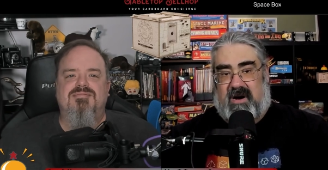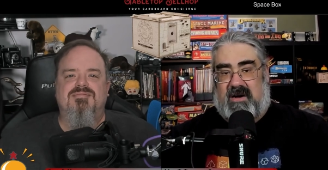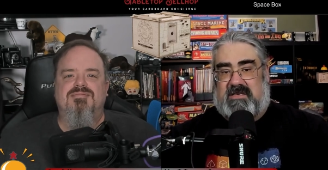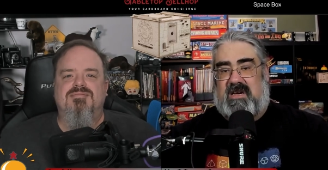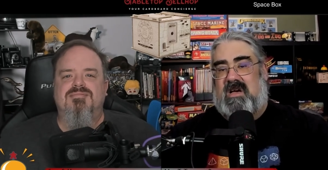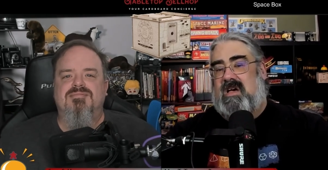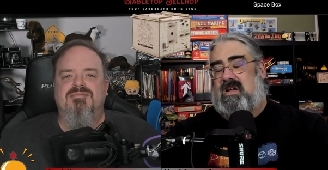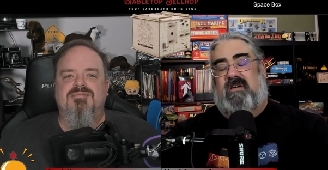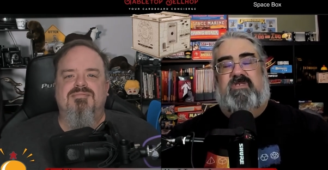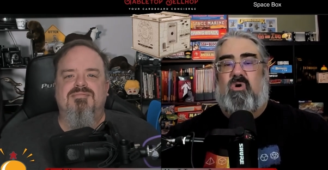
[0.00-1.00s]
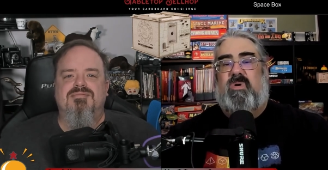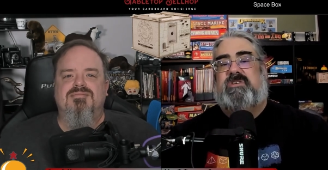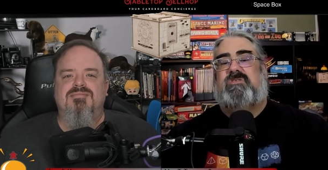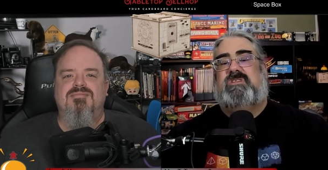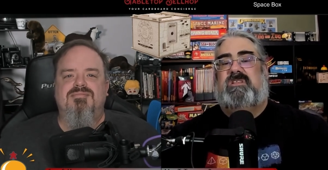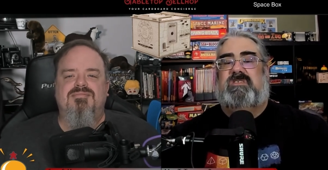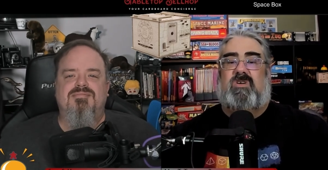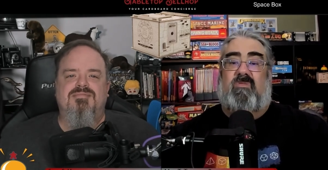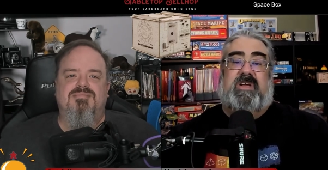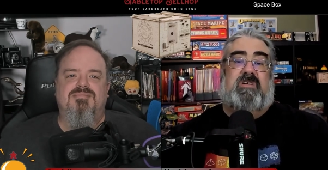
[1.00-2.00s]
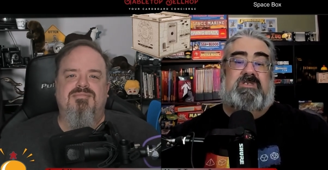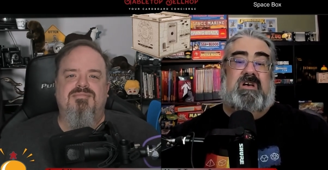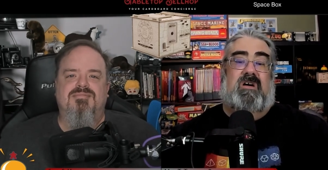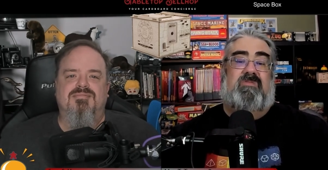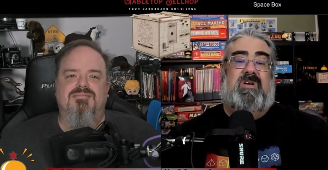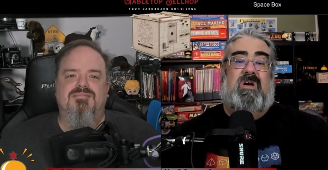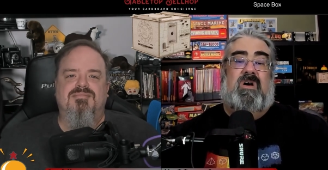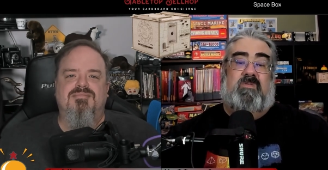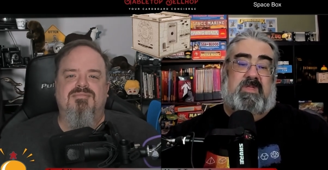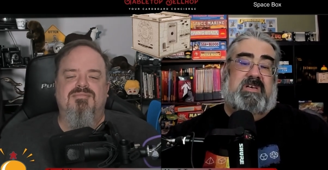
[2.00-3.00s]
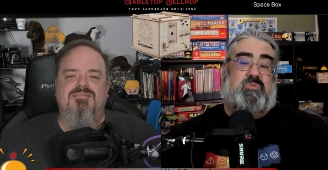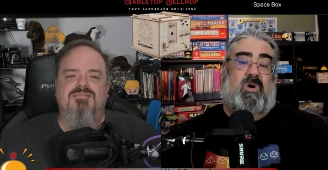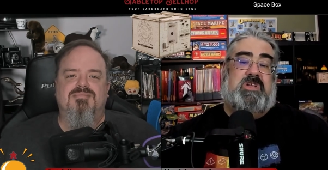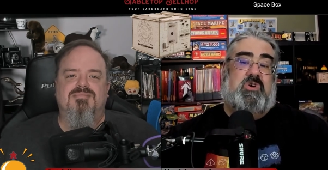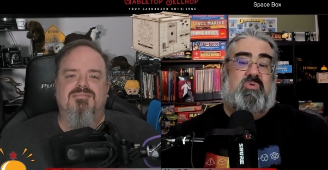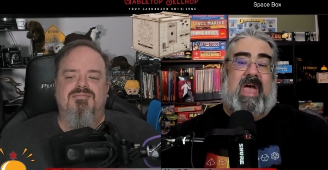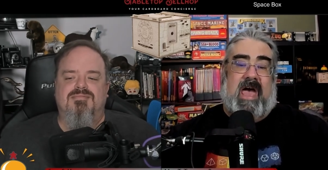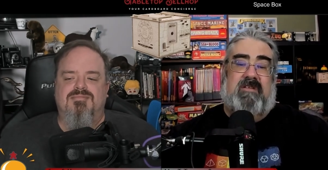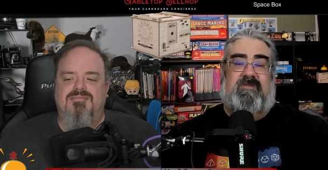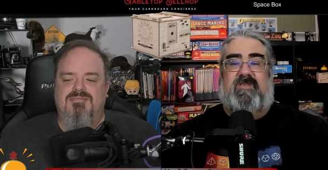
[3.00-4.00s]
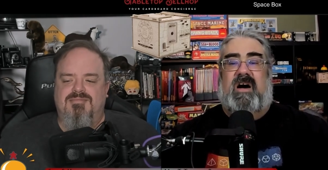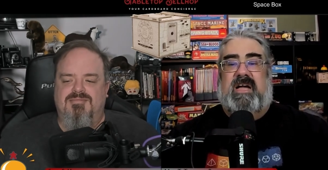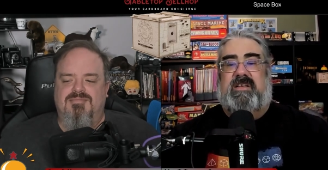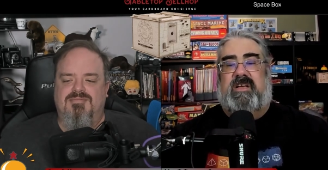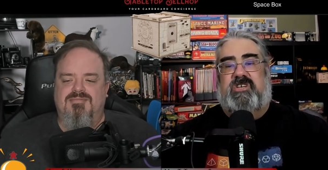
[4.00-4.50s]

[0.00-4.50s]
Speaker 1: box, and have no interest in solving yourself, for this one you can find a